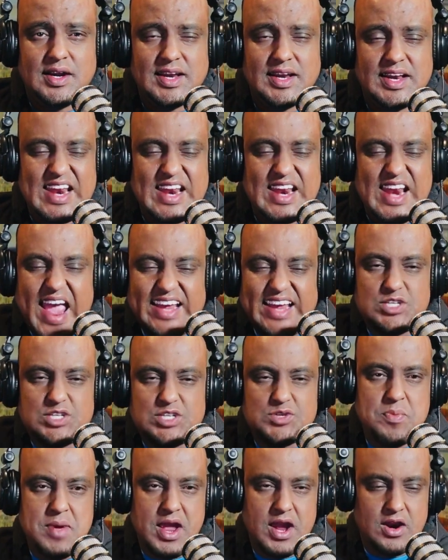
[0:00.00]

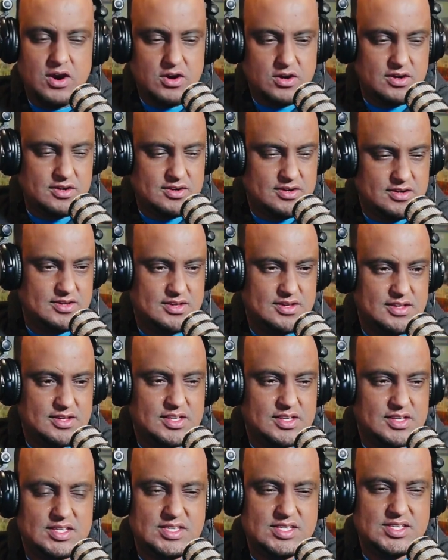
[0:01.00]
nightmare
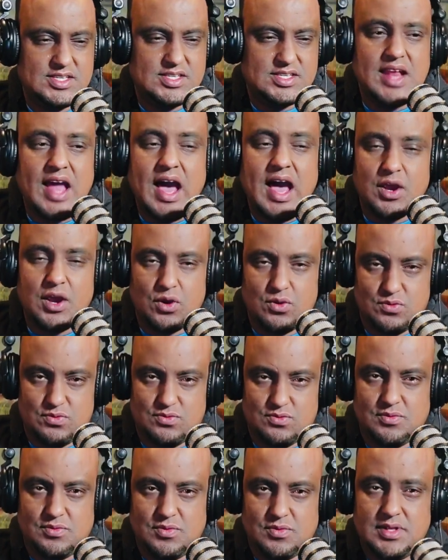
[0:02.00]
scenario.
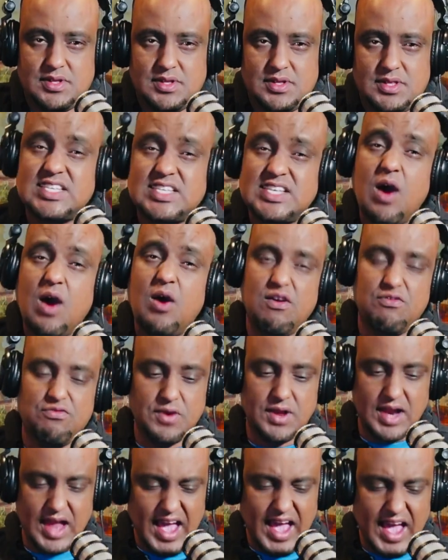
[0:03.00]
That's how I
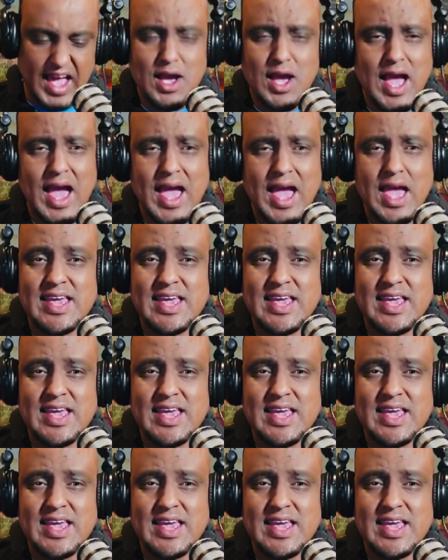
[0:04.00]
feel. I